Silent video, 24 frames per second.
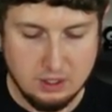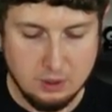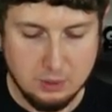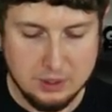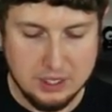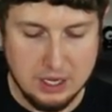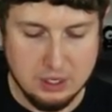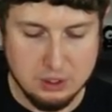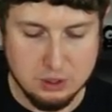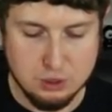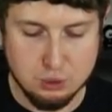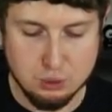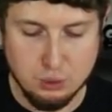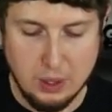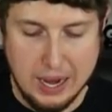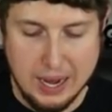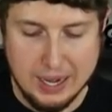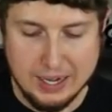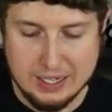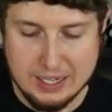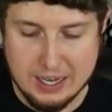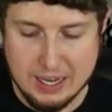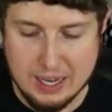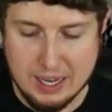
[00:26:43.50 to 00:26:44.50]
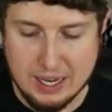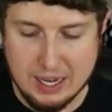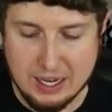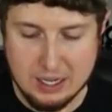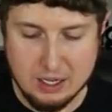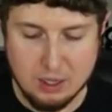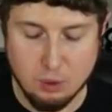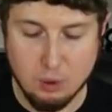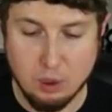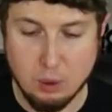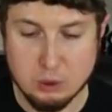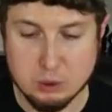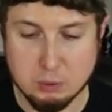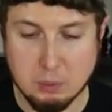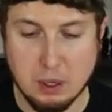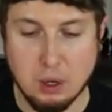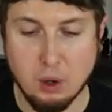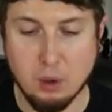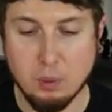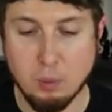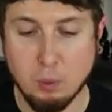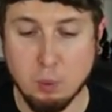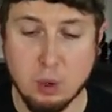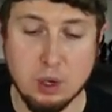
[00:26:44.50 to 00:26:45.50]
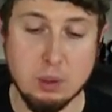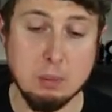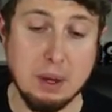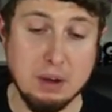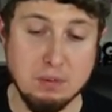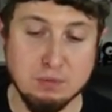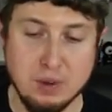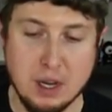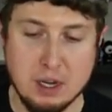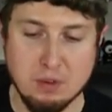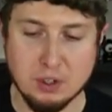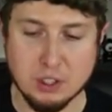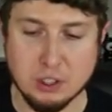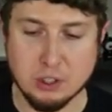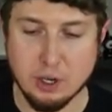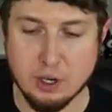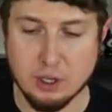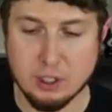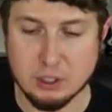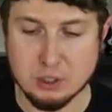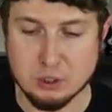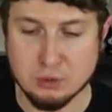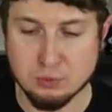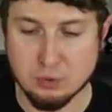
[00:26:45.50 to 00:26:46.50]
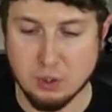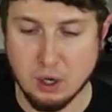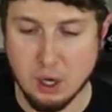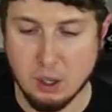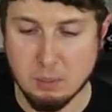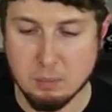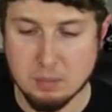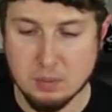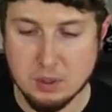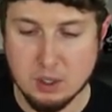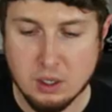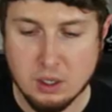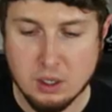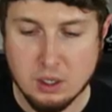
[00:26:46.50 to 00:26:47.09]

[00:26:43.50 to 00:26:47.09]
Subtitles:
We got Dragonite. What was one of my favorite cards from